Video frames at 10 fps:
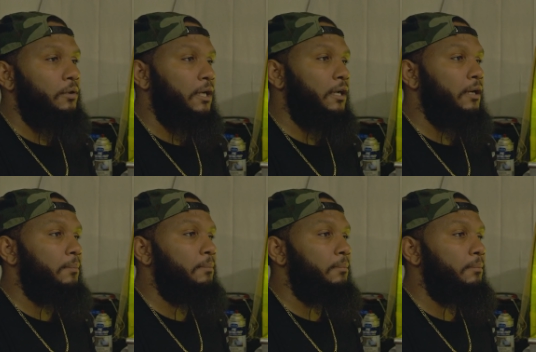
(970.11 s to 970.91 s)

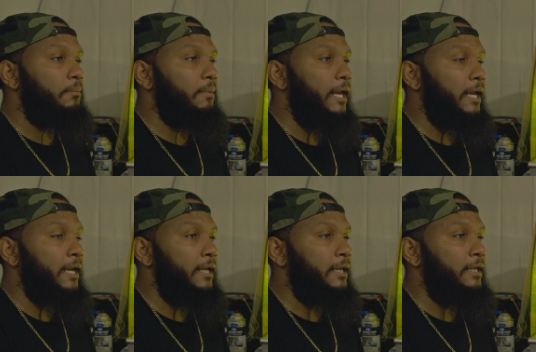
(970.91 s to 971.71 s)

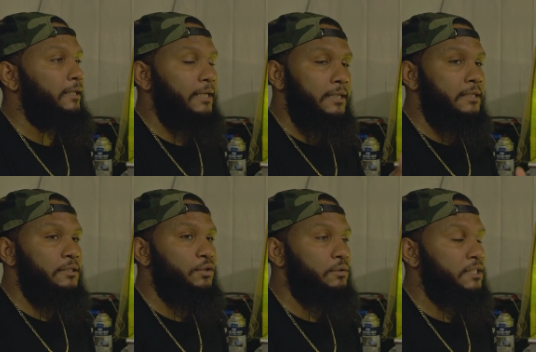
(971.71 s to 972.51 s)
and get it
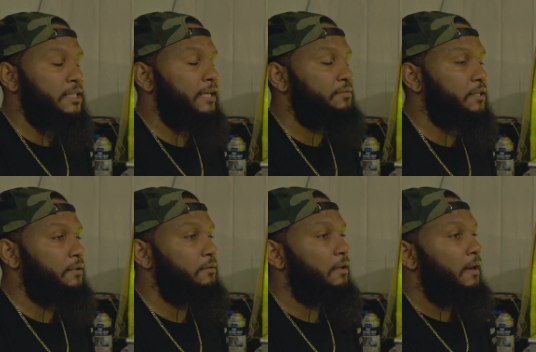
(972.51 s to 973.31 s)
into a safe
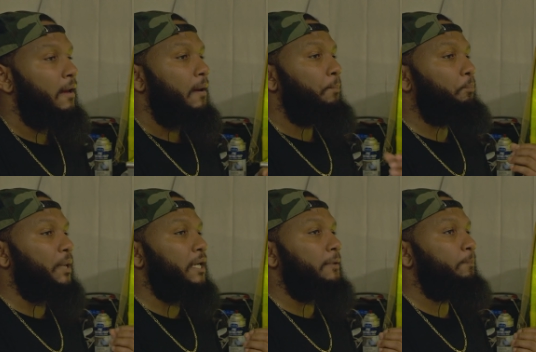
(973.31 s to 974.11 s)
zone.
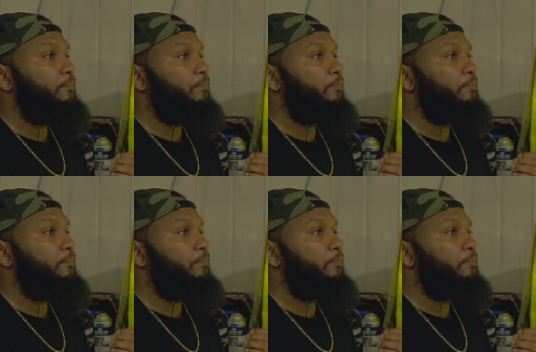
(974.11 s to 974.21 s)
But